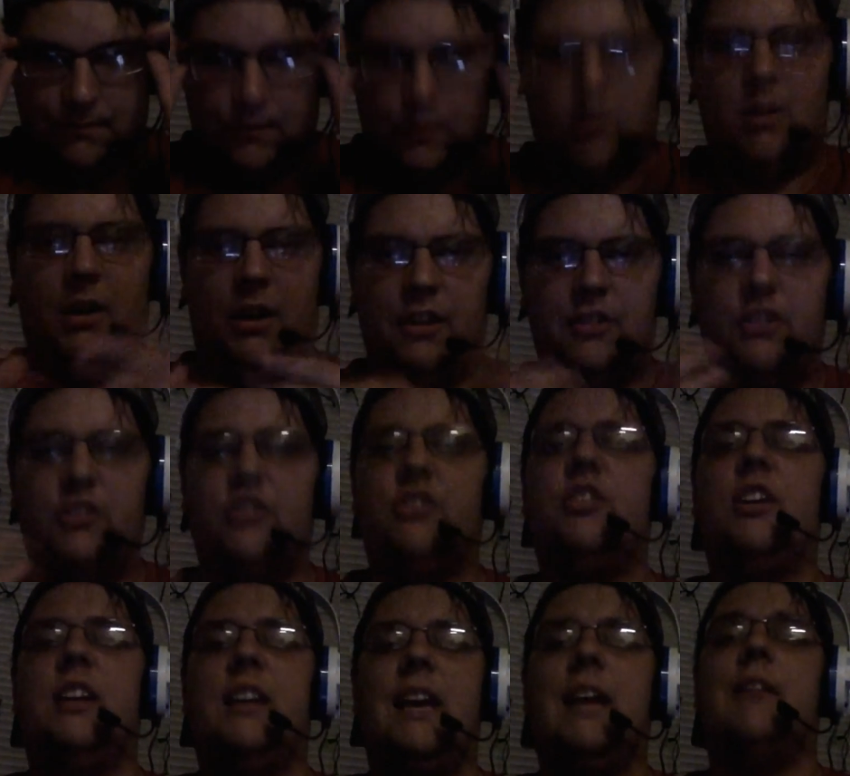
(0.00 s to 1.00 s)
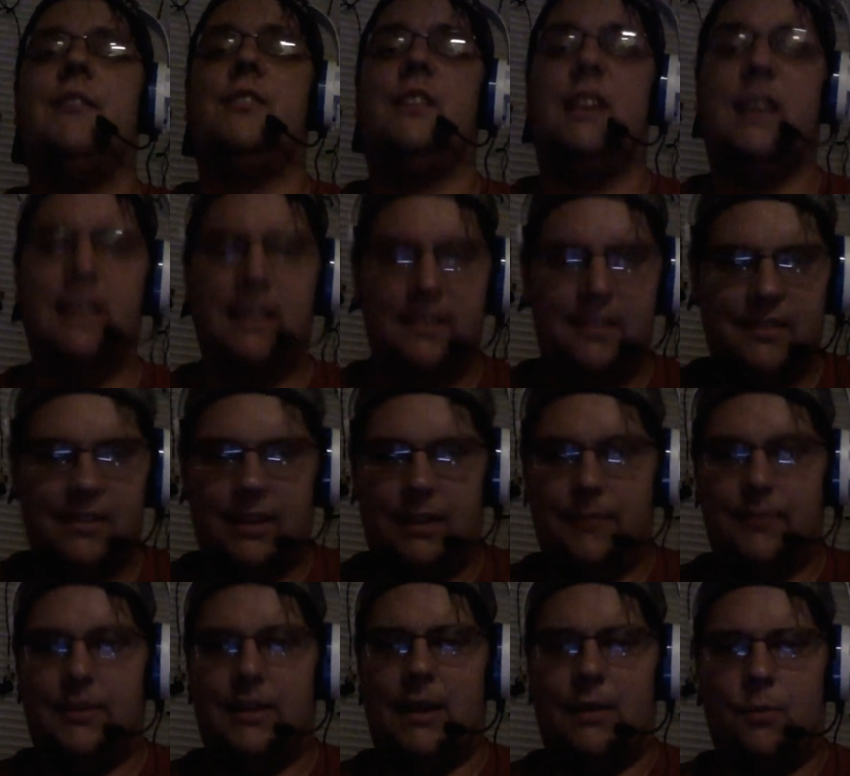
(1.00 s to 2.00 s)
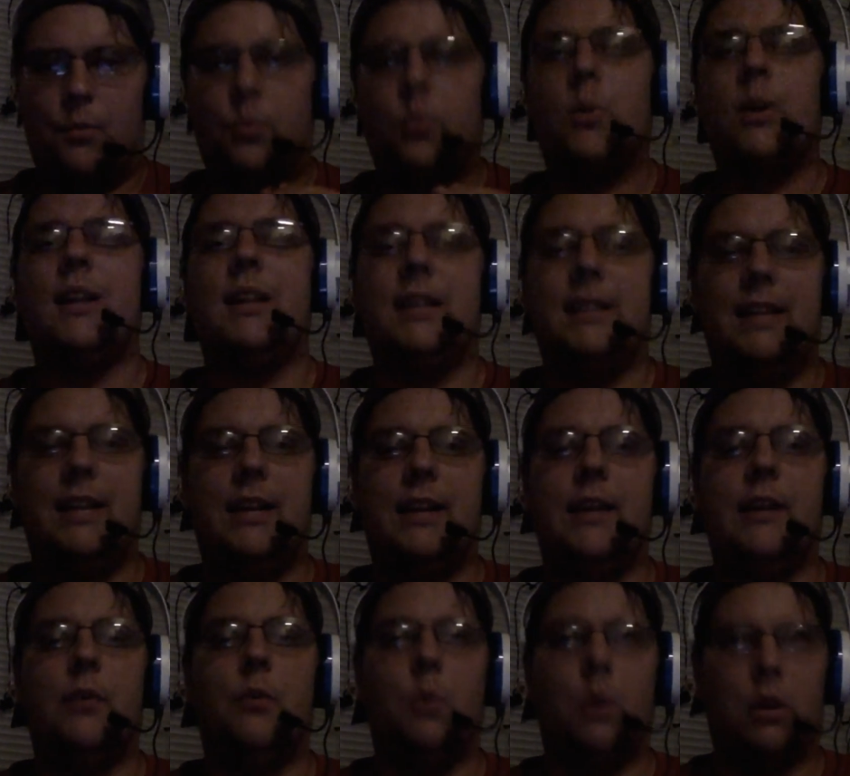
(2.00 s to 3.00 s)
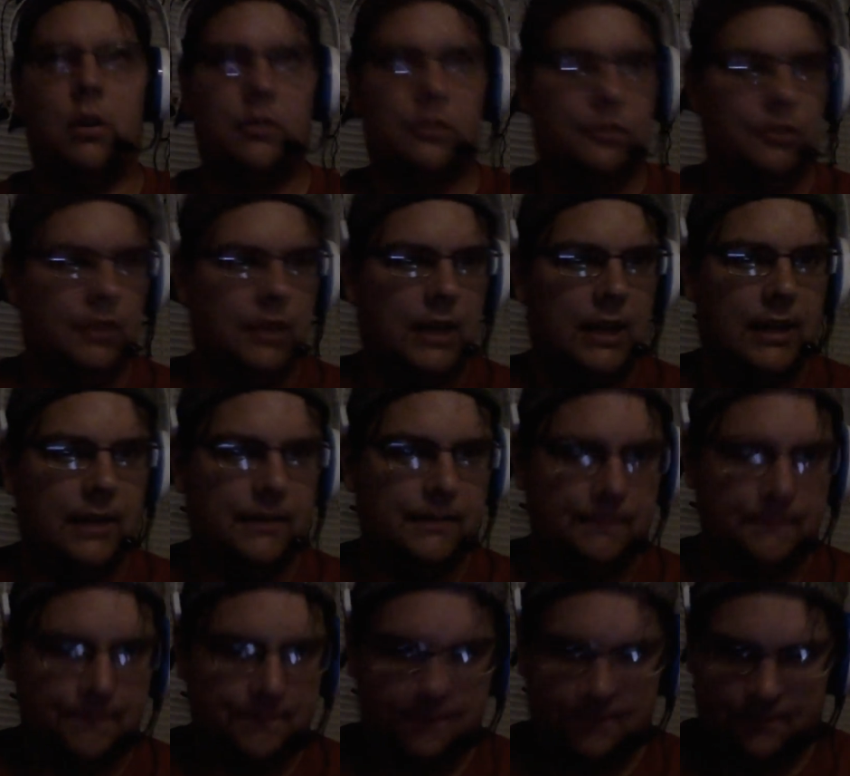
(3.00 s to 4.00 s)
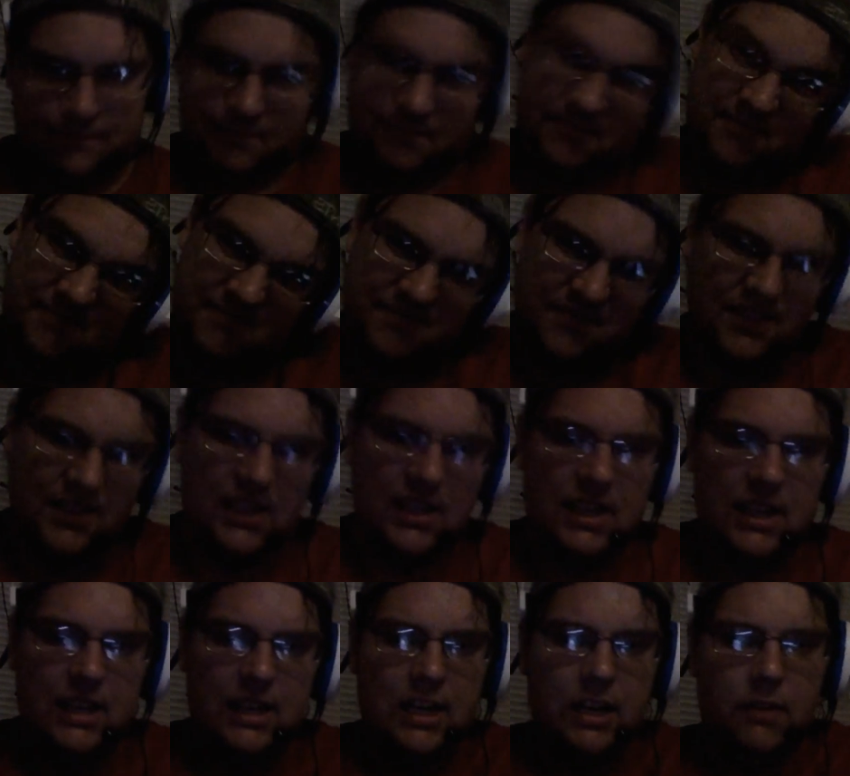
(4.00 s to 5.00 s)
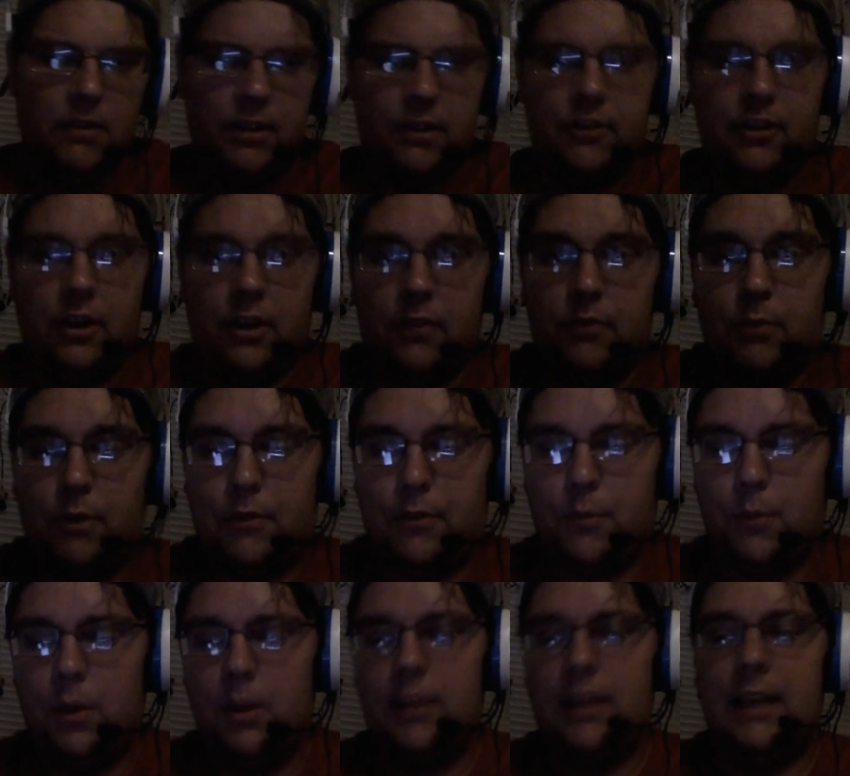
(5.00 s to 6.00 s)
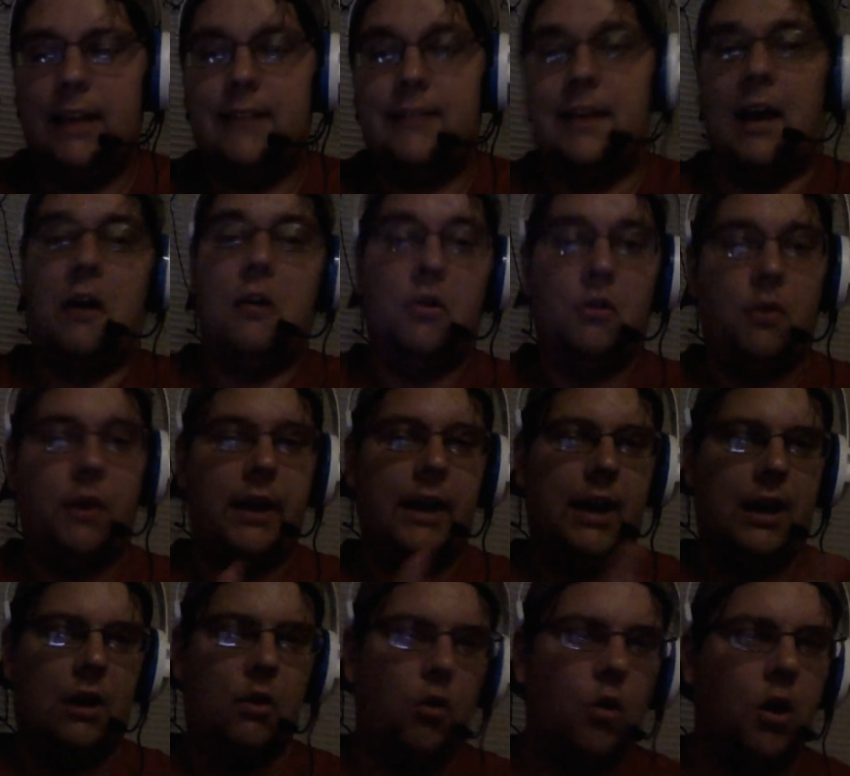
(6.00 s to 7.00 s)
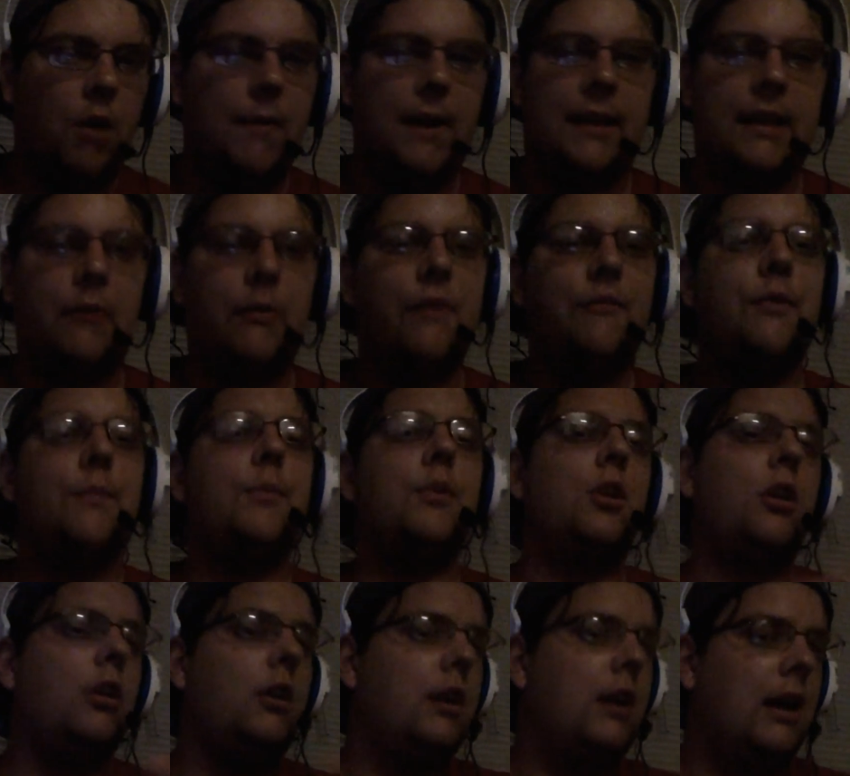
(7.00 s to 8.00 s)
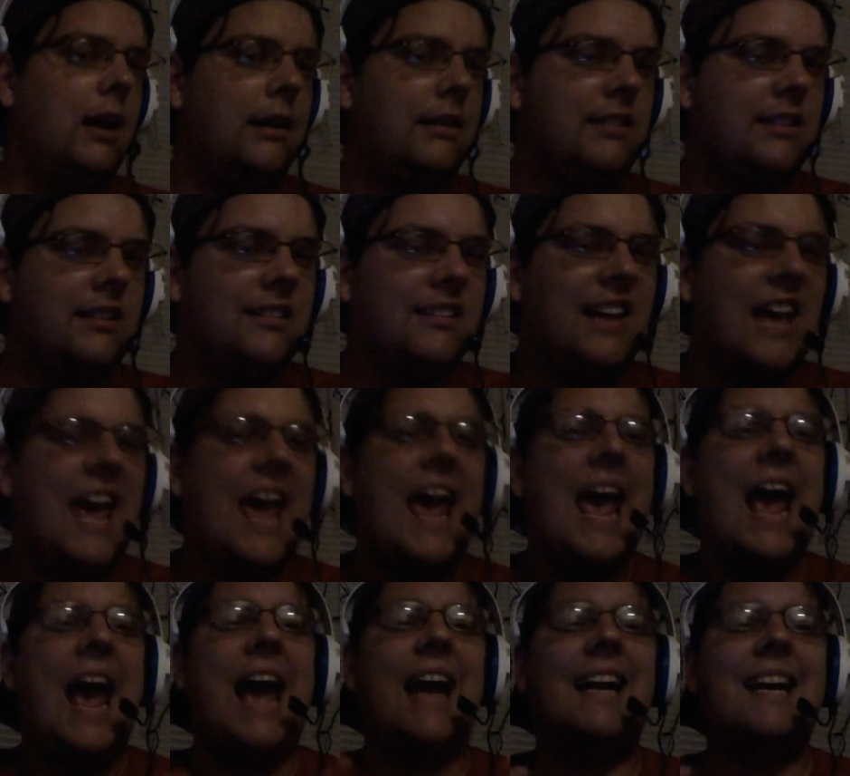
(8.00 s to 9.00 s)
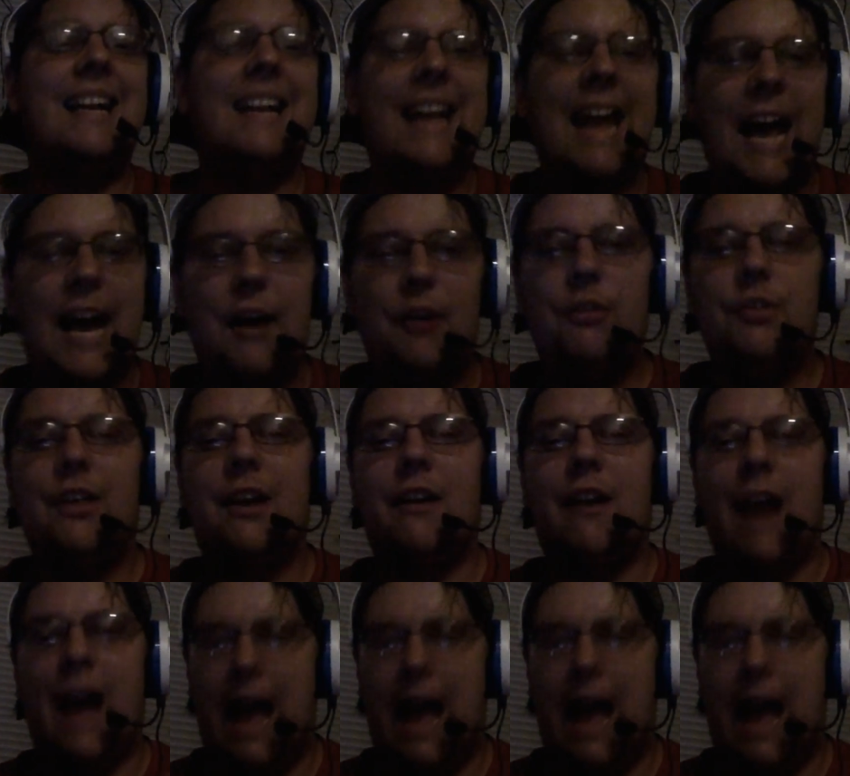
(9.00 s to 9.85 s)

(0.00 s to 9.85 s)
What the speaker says: well, I should just say the NFC East teams that really did get worse. And it really shows. Well, for one, they downgraded at quarterback. They went from Kirk Cousins, and now they're